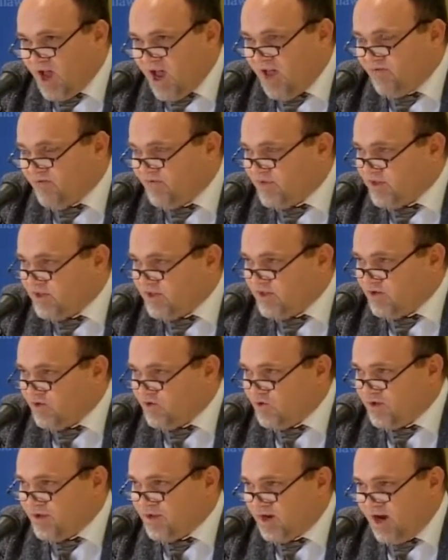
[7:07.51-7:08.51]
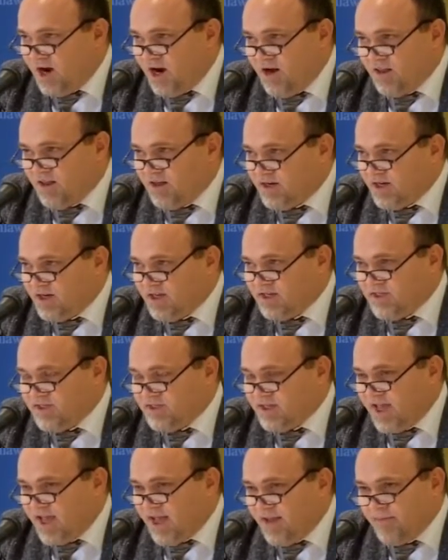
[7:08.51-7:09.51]
conflict in Northern Ireland
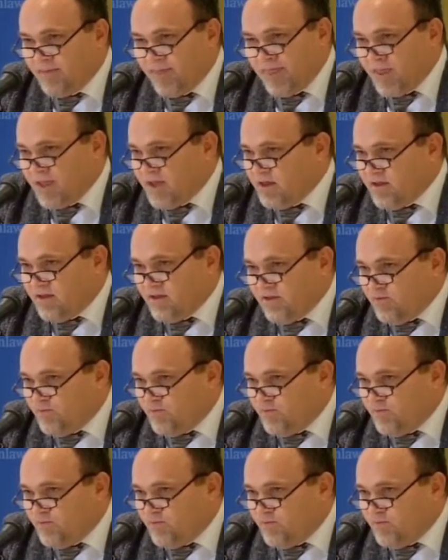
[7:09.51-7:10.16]
is that